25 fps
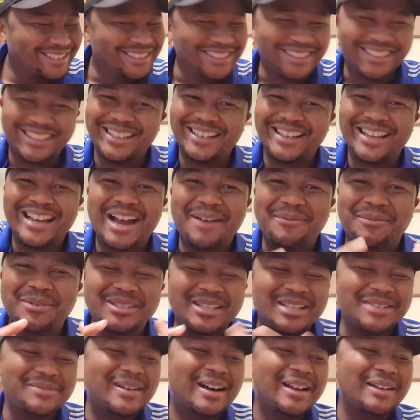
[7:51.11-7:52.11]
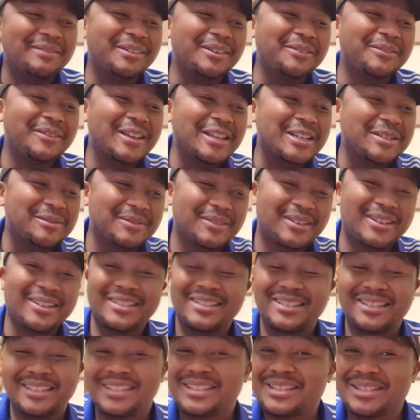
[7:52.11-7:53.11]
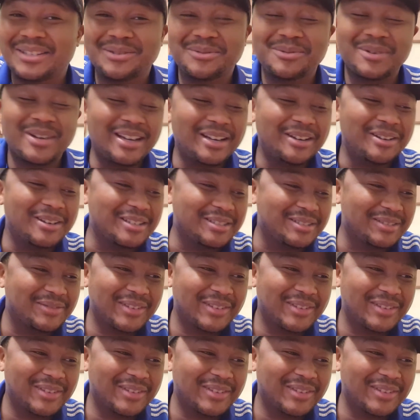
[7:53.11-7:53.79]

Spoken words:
The guy puts a smile on my face because this is what he does.